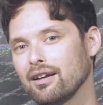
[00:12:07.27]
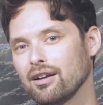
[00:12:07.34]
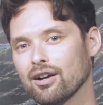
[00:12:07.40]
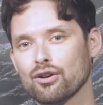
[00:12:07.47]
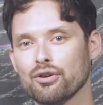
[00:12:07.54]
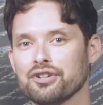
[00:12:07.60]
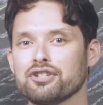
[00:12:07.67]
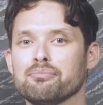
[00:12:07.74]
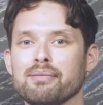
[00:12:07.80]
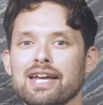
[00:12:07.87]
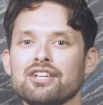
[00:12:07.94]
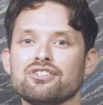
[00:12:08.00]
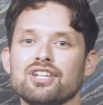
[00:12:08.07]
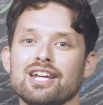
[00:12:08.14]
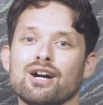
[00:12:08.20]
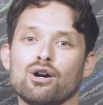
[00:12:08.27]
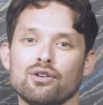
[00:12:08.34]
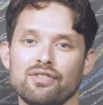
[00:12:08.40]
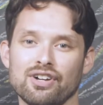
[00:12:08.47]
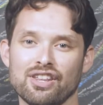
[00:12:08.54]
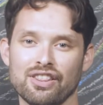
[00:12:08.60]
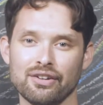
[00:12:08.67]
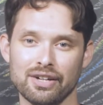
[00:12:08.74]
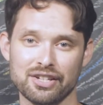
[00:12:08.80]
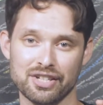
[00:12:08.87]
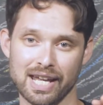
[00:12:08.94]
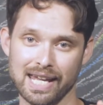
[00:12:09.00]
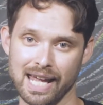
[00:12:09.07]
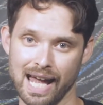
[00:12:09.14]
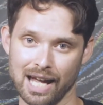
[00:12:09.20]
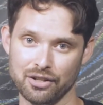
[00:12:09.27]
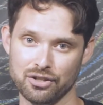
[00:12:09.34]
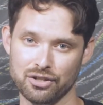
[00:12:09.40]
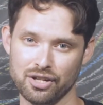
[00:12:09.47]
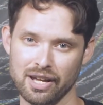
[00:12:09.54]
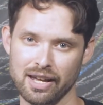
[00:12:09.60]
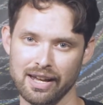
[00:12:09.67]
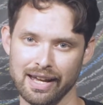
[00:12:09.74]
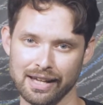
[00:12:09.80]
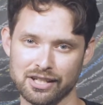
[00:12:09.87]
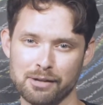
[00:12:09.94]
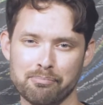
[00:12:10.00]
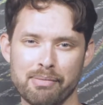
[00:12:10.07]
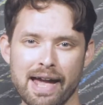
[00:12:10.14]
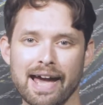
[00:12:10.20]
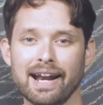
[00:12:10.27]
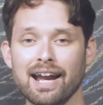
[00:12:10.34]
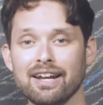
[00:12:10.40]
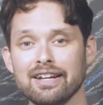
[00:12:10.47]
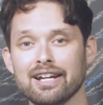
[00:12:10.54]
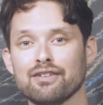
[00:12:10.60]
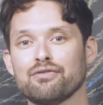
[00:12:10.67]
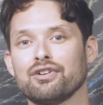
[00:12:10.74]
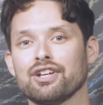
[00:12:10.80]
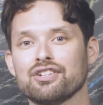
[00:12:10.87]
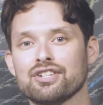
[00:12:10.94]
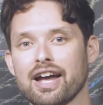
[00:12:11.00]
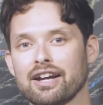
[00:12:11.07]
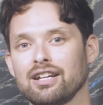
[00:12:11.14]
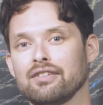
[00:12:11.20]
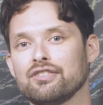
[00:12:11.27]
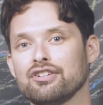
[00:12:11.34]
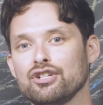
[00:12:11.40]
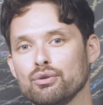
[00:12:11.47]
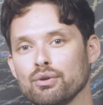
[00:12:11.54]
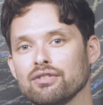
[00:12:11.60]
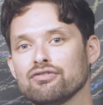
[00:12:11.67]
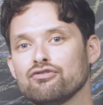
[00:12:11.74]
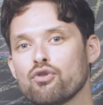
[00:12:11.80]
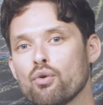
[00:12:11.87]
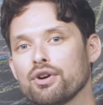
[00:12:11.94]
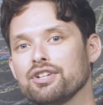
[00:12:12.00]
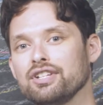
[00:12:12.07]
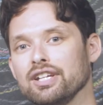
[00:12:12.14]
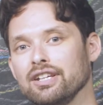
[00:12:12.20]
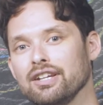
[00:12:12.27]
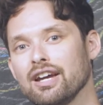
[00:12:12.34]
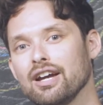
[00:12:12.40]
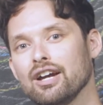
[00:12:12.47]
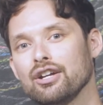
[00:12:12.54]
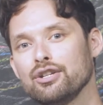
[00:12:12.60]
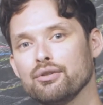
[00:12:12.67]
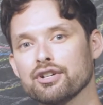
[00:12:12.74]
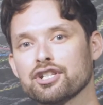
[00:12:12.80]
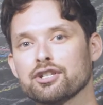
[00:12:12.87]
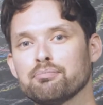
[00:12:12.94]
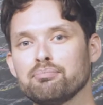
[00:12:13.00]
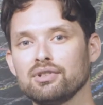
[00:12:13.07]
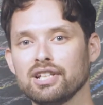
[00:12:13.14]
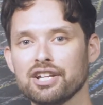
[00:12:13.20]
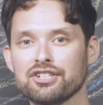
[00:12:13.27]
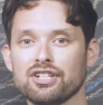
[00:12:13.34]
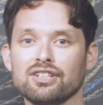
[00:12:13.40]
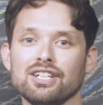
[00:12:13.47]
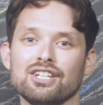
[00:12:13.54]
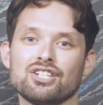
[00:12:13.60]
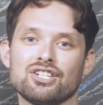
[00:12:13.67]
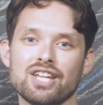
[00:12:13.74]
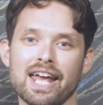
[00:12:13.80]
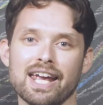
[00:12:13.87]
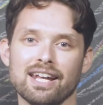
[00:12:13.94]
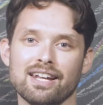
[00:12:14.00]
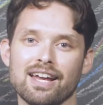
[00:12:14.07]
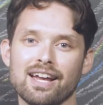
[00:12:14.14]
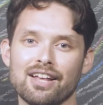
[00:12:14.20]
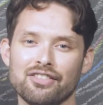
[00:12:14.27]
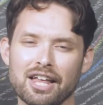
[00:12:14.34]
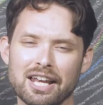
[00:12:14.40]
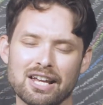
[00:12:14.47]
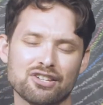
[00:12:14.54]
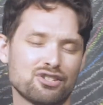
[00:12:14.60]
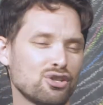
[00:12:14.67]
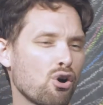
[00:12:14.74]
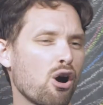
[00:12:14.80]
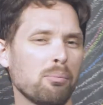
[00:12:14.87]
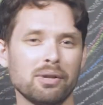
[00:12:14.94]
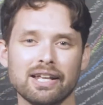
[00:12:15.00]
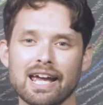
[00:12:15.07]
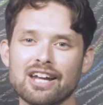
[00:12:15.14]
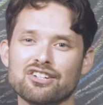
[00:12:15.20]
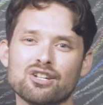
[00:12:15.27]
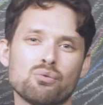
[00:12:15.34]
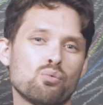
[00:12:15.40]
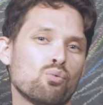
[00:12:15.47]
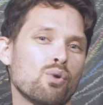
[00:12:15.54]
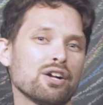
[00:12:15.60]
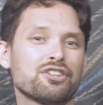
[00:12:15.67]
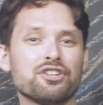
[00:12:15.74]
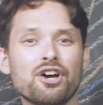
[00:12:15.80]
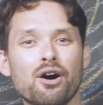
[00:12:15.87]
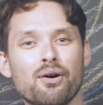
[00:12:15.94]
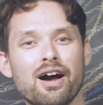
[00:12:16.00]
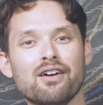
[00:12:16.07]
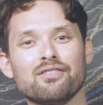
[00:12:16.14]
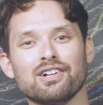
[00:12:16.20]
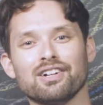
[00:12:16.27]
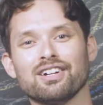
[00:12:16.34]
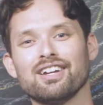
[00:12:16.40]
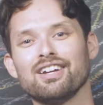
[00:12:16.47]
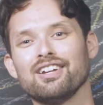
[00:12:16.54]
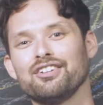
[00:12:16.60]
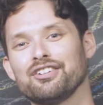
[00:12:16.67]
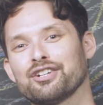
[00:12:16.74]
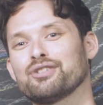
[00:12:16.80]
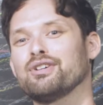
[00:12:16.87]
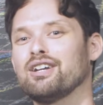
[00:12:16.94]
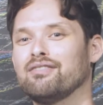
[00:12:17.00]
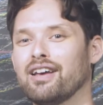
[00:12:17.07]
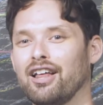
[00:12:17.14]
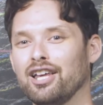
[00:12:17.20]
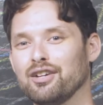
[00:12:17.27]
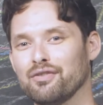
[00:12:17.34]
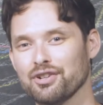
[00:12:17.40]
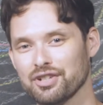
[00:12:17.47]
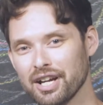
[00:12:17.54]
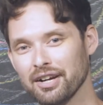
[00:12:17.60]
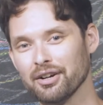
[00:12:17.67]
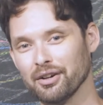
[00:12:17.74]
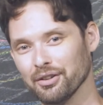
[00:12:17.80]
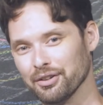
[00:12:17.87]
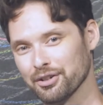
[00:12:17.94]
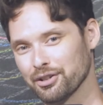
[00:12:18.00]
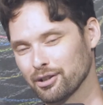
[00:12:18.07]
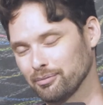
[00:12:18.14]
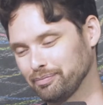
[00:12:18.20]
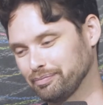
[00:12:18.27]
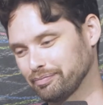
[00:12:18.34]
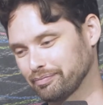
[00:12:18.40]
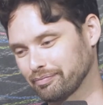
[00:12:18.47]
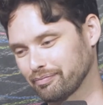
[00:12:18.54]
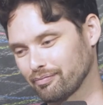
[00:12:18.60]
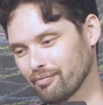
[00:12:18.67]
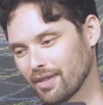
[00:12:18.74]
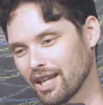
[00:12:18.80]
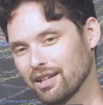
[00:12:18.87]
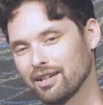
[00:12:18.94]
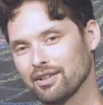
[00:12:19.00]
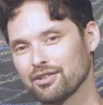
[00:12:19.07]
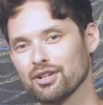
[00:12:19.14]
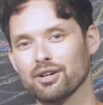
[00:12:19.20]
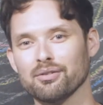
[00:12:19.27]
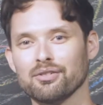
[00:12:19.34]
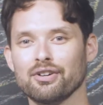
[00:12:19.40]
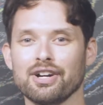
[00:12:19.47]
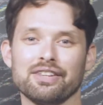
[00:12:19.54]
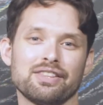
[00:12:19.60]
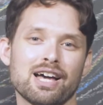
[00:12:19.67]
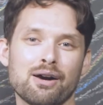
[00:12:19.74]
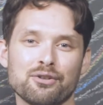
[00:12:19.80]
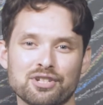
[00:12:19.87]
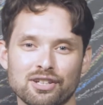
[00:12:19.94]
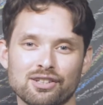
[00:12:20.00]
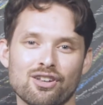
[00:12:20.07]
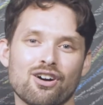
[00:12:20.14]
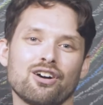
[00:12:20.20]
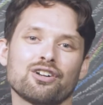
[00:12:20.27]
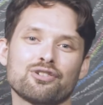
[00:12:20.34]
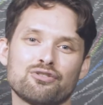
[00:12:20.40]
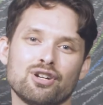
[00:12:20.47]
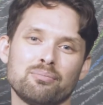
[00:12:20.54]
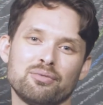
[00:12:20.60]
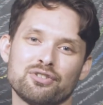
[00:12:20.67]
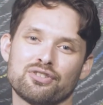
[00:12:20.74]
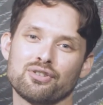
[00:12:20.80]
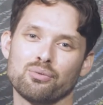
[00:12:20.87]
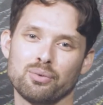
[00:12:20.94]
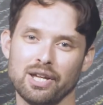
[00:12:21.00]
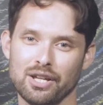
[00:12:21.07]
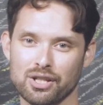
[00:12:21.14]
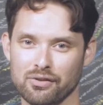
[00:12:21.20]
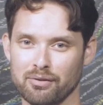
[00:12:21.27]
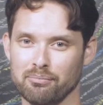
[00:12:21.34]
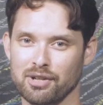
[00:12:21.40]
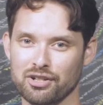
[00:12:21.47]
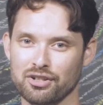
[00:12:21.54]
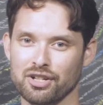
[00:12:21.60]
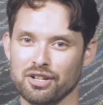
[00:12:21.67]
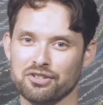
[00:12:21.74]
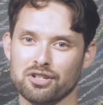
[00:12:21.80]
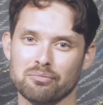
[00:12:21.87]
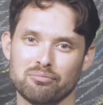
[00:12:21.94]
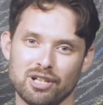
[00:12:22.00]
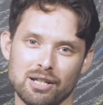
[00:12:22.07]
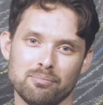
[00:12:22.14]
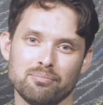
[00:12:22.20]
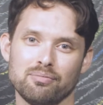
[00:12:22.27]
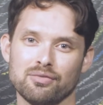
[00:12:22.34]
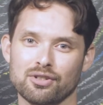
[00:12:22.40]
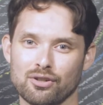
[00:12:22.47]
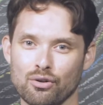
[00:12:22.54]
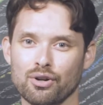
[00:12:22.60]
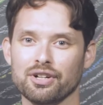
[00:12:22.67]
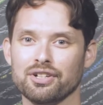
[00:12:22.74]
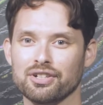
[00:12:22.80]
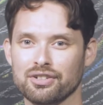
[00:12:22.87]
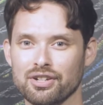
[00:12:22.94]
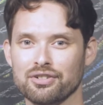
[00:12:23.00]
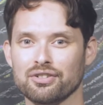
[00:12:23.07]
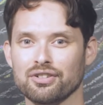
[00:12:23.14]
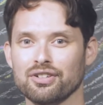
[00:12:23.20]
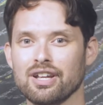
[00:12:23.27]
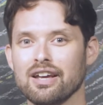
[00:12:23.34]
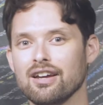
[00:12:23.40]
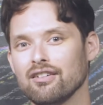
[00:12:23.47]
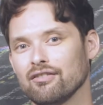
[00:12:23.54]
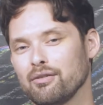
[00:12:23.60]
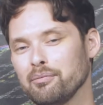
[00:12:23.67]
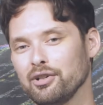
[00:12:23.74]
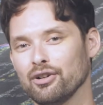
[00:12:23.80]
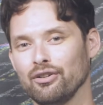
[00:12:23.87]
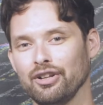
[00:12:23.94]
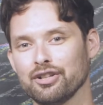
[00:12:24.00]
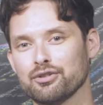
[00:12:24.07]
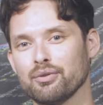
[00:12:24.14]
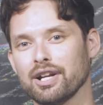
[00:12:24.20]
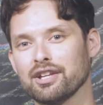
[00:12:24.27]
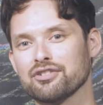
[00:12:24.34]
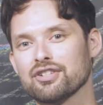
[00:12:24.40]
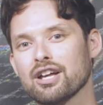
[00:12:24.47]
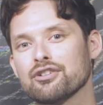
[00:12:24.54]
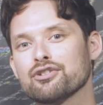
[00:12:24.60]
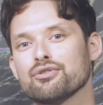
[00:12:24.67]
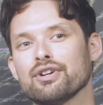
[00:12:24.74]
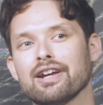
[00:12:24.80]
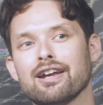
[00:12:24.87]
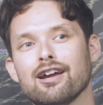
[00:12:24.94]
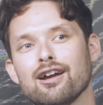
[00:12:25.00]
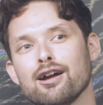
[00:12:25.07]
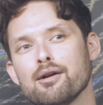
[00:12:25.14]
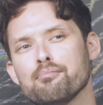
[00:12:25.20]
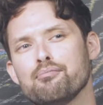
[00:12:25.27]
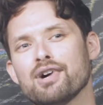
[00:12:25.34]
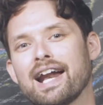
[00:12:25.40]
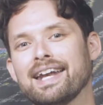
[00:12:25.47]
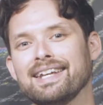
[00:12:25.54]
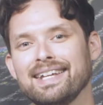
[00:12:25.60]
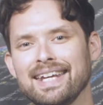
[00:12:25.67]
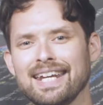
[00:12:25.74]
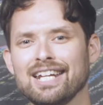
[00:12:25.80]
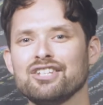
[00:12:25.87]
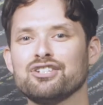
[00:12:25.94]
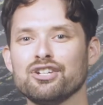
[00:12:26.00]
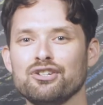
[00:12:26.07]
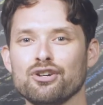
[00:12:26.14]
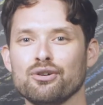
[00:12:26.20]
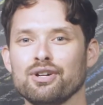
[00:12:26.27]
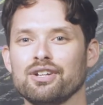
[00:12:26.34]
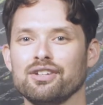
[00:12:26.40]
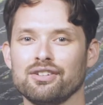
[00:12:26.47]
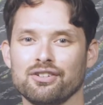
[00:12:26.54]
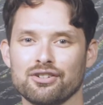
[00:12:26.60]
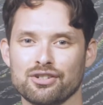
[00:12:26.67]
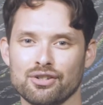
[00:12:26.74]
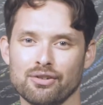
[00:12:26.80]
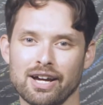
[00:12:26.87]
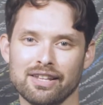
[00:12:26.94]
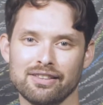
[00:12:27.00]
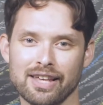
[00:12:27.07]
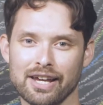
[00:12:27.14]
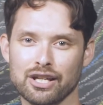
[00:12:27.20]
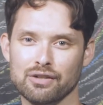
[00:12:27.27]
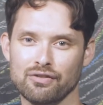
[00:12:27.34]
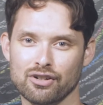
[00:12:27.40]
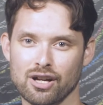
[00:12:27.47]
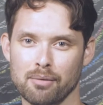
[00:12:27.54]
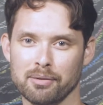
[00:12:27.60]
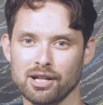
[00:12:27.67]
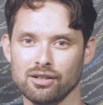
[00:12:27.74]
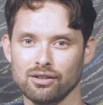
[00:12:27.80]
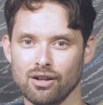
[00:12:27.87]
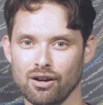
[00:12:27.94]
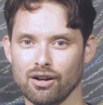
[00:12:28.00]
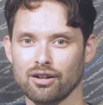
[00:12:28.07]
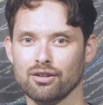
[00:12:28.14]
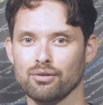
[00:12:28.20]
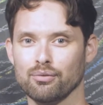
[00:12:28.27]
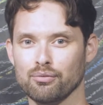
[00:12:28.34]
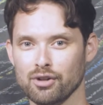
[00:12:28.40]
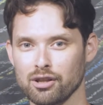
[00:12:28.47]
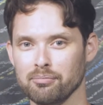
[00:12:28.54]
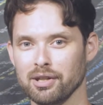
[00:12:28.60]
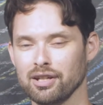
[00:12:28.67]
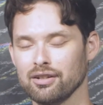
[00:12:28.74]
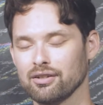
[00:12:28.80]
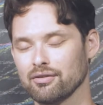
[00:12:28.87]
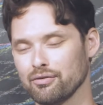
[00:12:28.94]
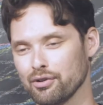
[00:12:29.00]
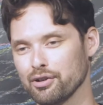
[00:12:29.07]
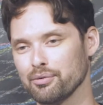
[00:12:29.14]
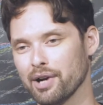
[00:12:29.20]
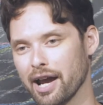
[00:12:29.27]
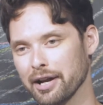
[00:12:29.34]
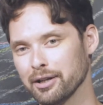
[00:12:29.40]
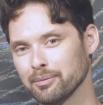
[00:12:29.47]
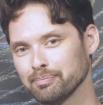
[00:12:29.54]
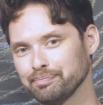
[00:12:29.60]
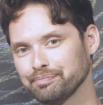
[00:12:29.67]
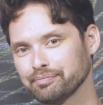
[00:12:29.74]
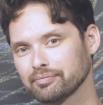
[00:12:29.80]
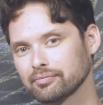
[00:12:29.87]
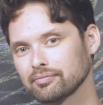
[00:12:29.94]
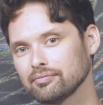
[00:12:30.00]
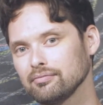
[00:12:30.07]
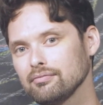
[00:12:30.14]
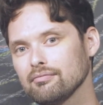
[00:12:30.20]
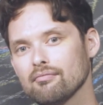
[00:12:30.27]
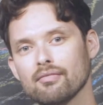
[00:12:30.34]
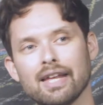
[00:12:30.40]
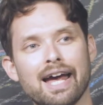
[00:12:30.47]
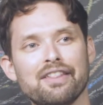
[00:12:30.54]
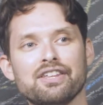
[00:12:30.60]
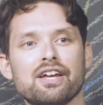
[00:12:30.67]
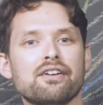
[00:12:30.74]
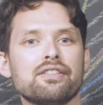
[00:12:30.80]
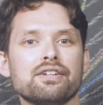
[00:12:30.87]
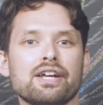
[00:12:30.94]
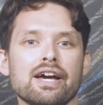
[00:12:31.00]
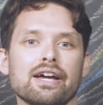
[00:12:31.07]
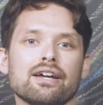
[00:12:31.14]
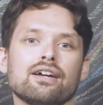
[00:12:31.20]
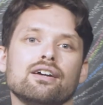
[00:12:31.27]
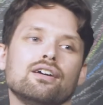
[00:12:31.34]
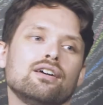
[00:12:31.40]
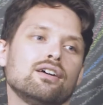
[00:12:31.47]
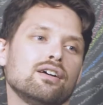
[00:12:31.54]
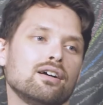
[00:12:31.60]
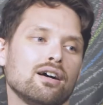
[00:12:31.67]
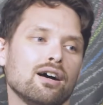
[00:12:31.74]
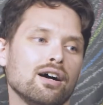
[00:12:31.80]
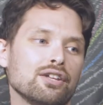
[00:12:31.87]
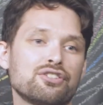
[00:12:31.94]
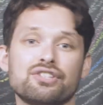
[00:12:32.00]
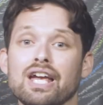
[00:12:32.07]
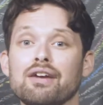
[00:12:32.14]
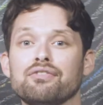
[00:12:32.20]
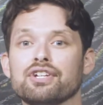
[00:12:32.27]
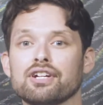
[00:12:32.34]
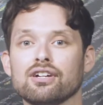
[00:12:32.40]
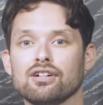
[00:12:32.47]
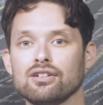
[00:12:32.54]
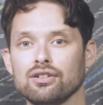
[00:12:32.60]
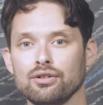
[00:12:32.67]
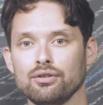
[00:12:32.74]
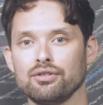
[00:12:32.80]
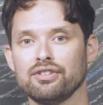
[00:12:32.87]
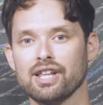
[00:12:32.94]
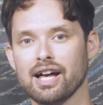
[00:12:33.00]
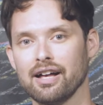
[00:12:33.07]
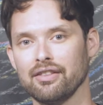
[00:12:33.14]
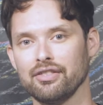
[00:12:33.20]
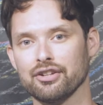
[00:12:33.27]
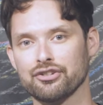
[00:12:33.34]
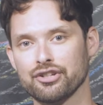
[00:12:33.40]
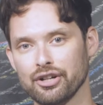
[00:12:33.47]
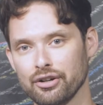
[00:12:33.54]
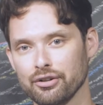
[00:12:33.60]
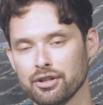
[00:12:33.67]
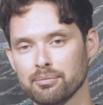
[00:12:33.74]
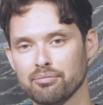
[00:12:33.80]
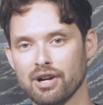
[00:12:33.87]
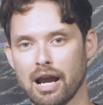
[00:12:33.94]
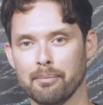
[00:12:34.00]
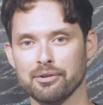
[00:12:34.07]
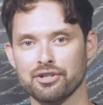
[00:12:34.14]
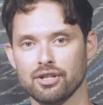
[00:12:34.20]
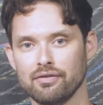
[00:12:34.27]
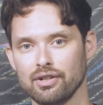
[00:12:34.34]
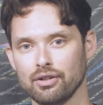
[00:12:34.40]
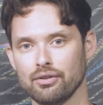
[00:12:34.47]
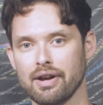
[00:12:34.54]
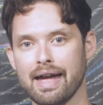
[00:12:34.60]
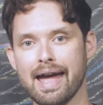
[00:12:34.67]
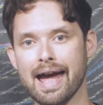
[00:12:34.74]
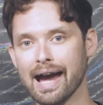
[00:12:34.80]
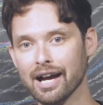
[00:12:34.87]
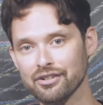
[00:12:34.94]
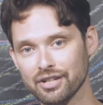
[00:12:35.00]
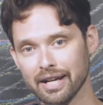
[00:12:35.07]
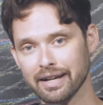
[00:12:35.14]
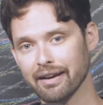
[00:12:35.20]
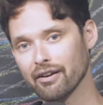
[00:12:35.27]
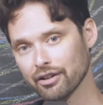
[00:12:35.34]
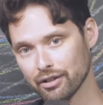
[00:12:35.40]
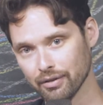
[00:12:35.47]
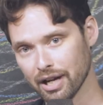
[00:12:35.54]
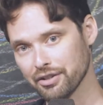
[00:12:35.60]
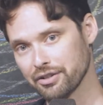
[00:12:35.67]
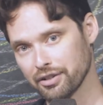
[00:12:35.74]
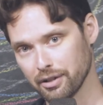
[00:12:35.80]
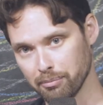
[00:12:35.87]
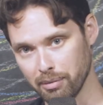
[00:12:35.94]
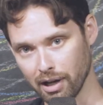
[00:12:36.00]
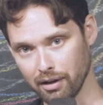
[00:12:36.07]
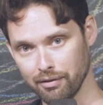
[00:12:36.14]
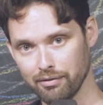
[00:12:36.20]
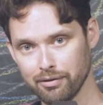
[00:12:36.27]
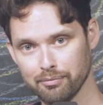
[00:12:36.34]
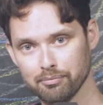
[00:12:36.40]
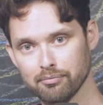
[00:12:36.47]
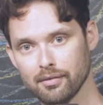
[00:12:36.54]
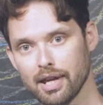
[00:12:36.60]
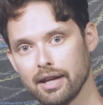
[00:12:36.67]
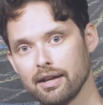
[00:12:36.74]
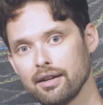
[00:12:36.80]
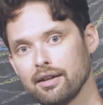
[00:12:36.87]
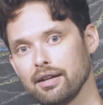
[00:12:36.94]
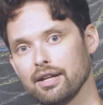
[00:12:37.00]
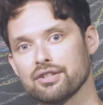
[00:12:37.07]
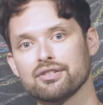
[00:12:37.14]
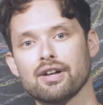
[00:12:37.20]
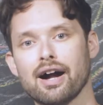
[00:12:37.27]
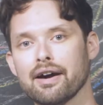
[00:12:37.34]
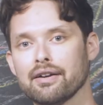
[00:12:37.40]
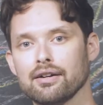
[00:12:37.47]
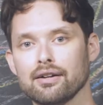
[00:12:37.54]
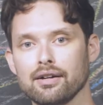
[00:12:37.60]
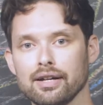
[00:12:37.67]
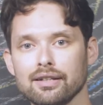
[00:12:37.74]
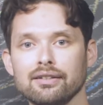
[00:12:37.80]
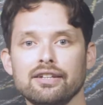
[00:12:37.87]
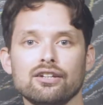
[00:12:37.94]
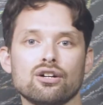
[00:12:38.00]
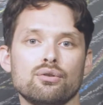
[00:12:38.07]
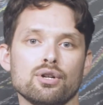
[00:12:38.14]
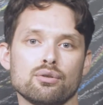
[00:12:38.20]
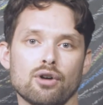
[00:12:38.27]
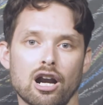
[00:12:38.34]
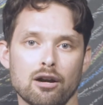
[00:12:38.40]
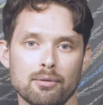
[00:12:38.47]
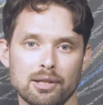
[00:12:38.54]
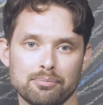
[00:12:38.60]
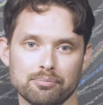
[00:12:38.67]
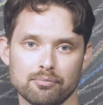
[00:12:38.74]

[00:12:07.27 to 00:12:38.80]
According to Macy, however, there is a catch. It's a bad idea for an executive to do what Ford did, to explicitly state that he has no obligation whatsoever to create value for shareholders. So, all right, that was a long trip into the weeds of a Michigan Supreme Court decision from the early 20th century, but I needed to do it, so I thank you for coming along with me for the ride. At the end of the day, it's safe to conclude that the shareholder primacy view, as I characterized it above, is not a legal requirement.